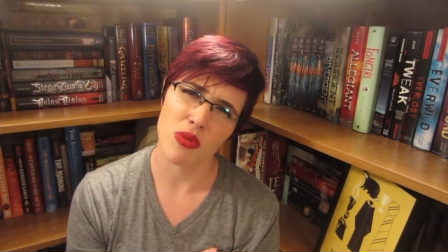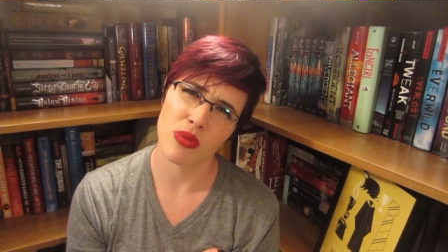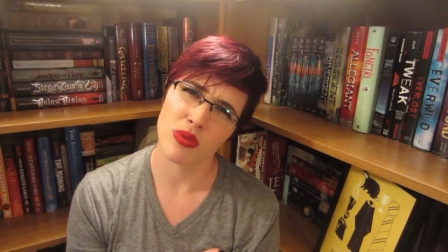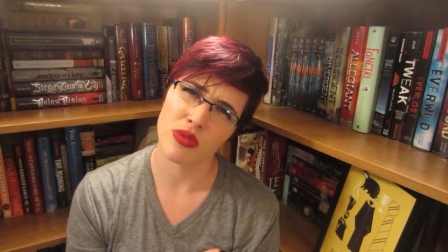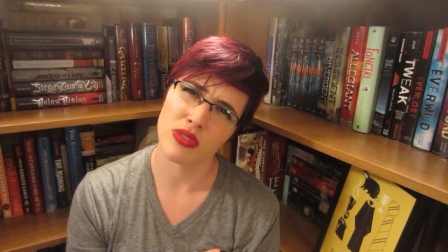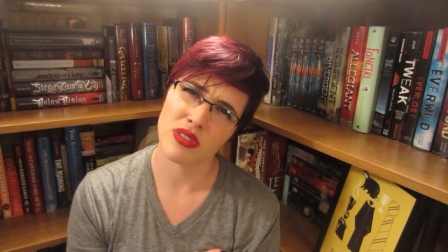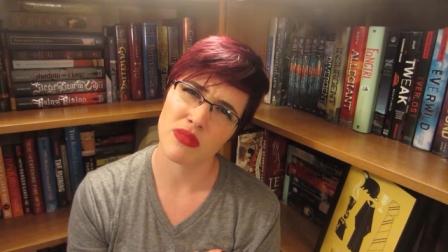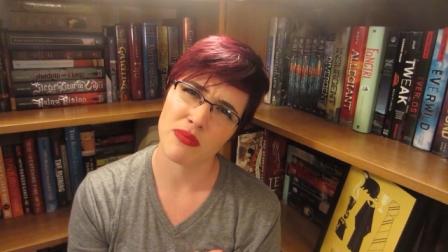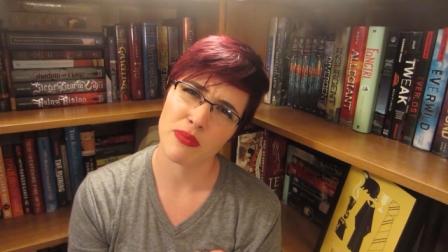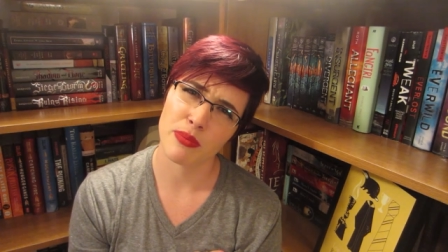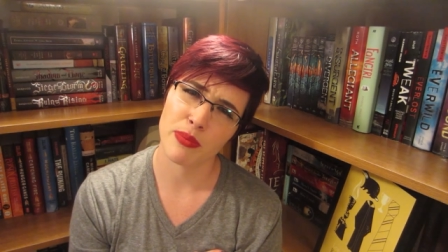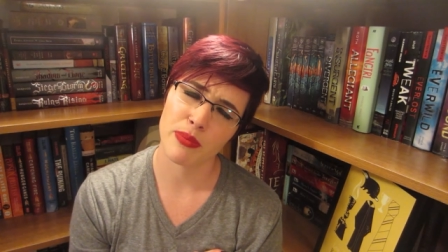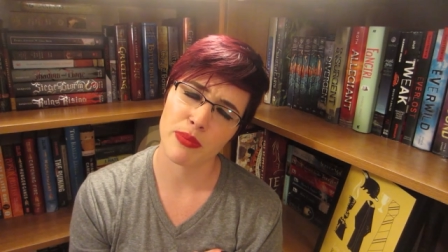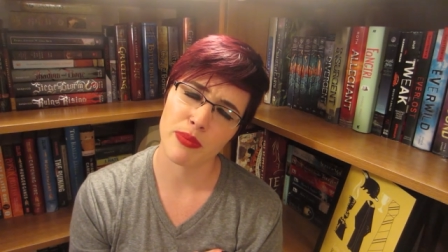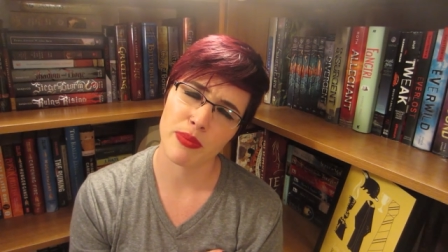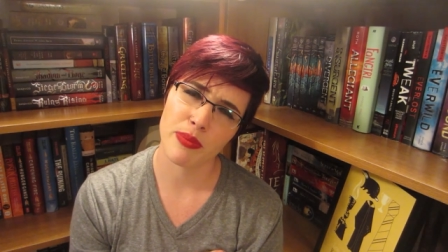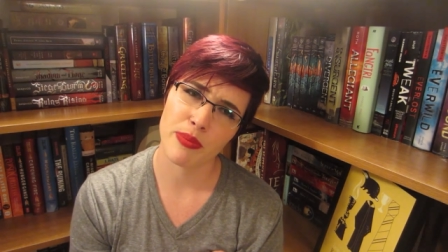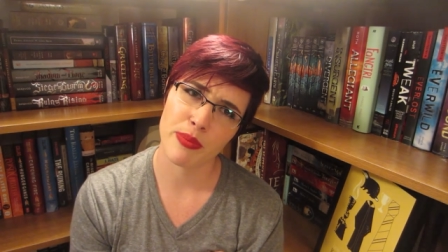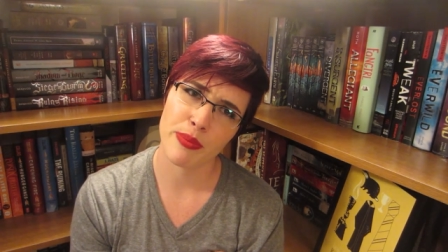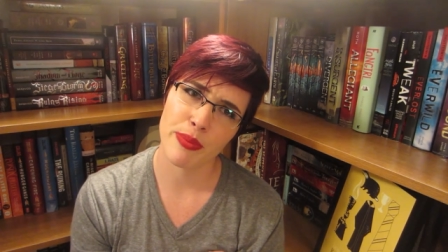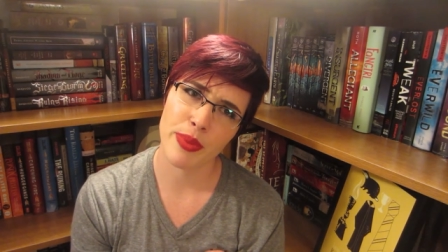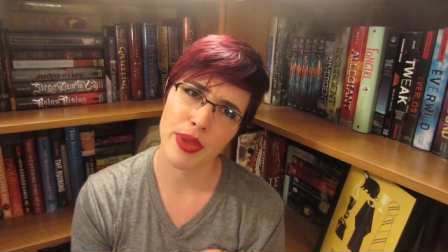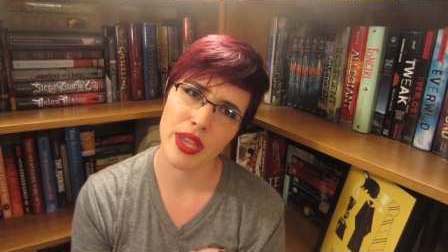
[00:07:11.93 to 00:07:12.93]
who's
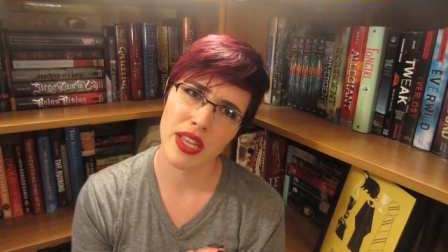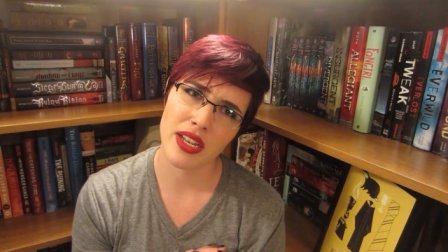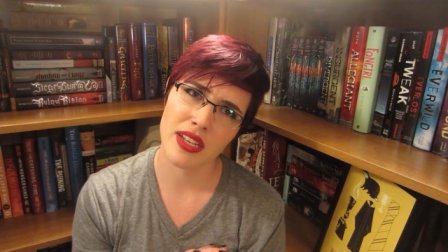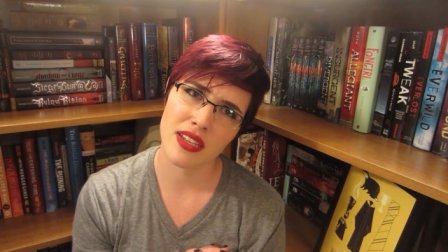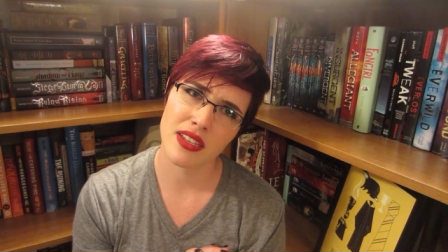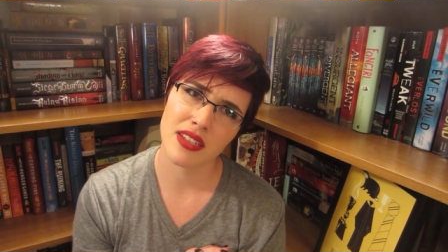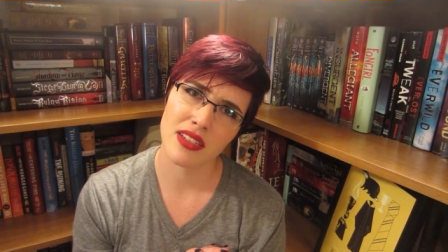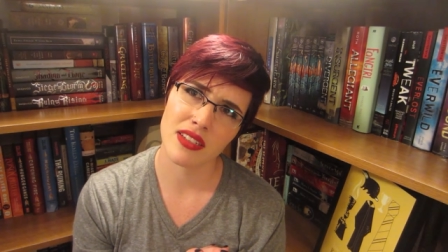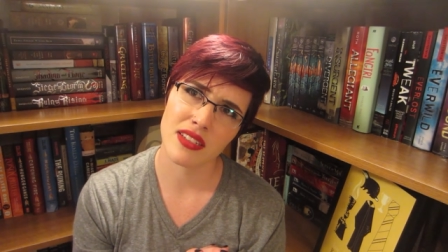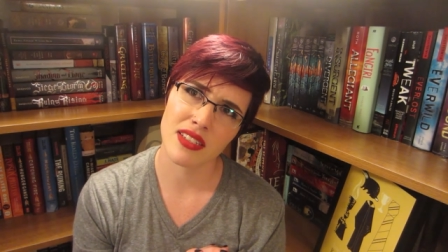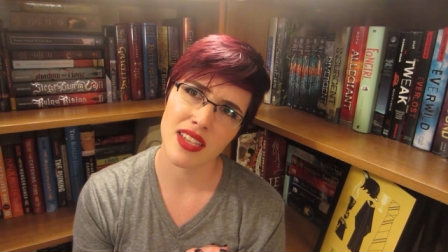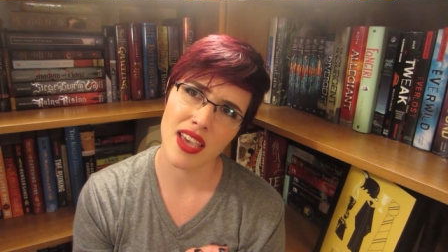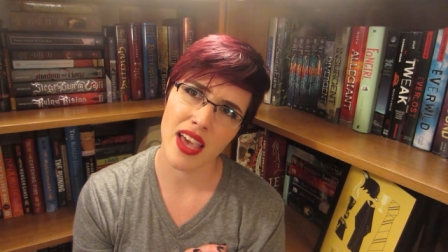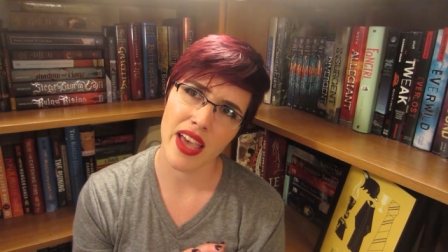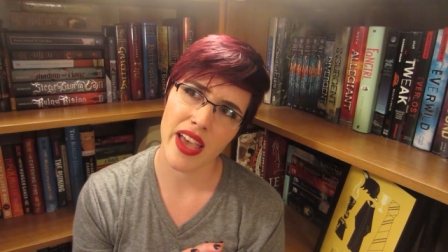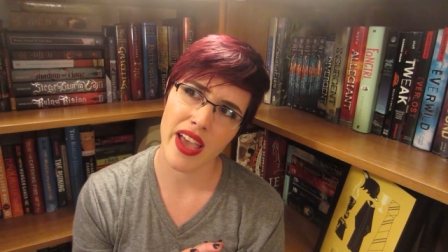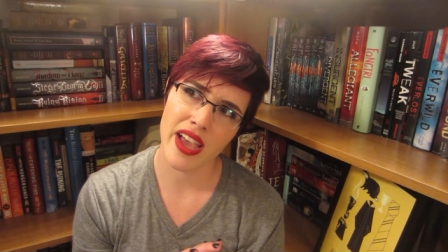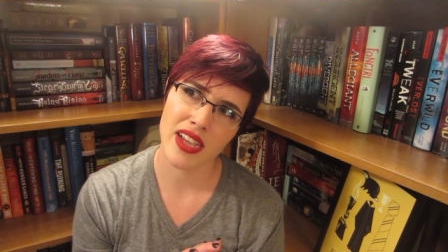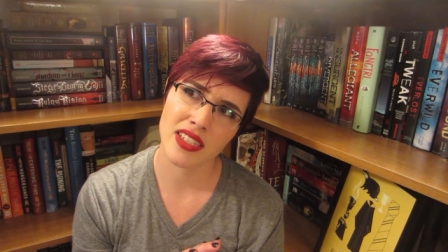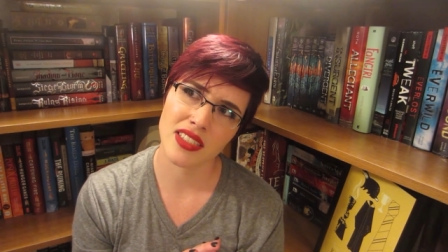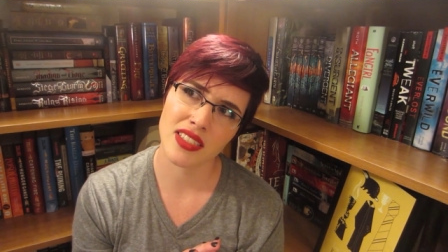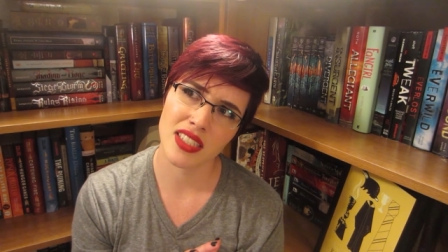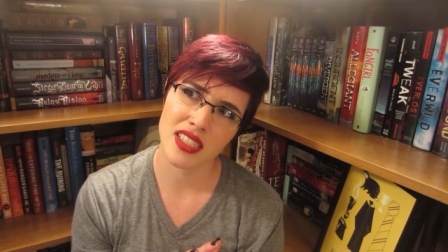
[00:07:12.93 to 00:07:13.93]
been
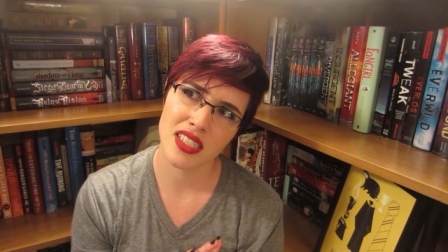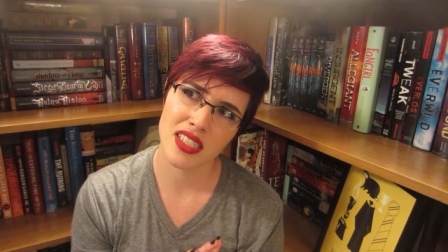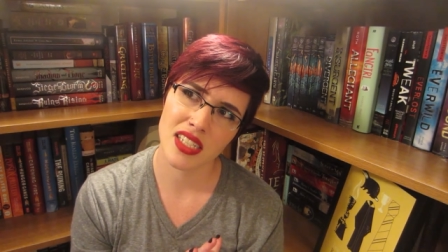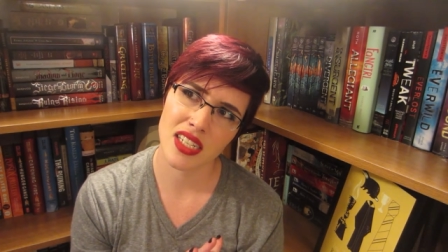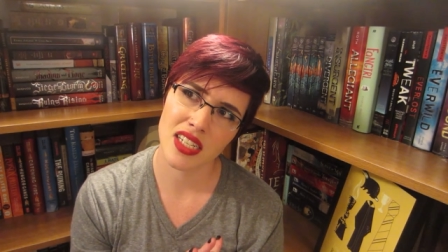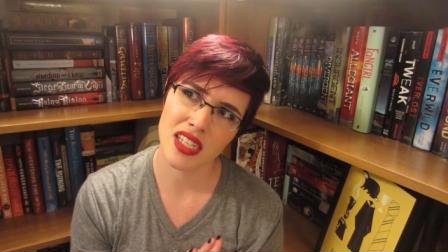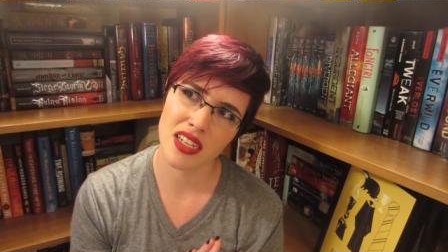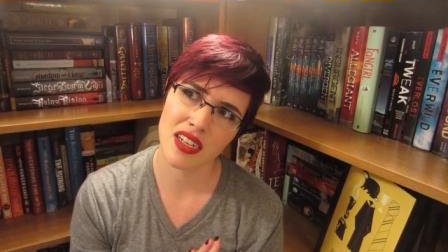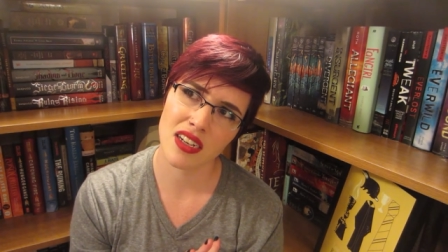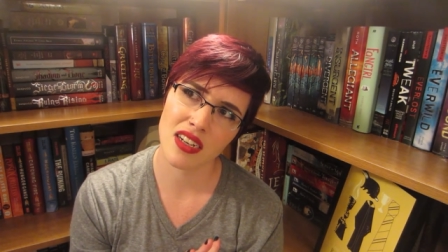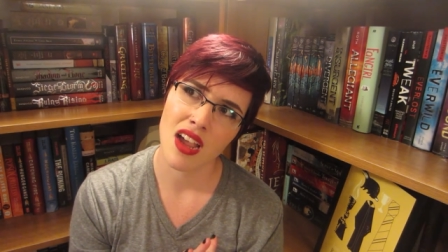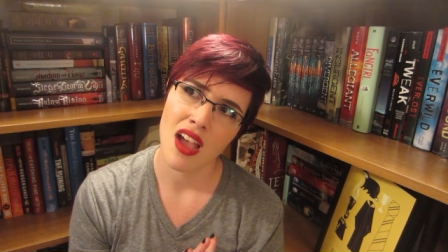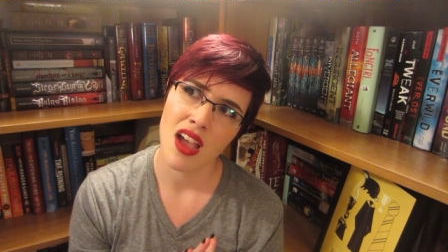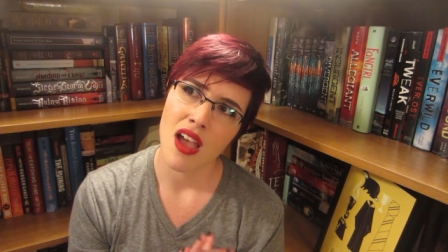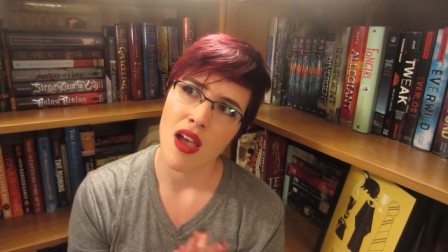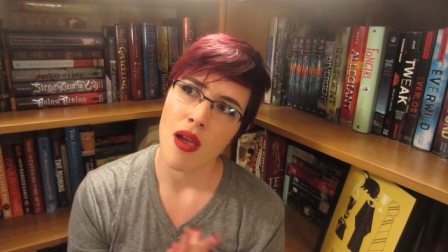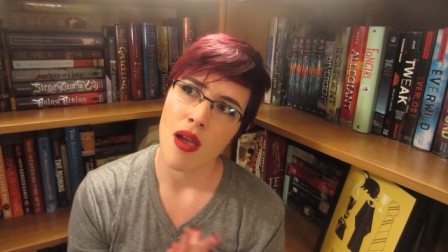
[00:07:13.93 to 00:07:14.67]
tagged in here.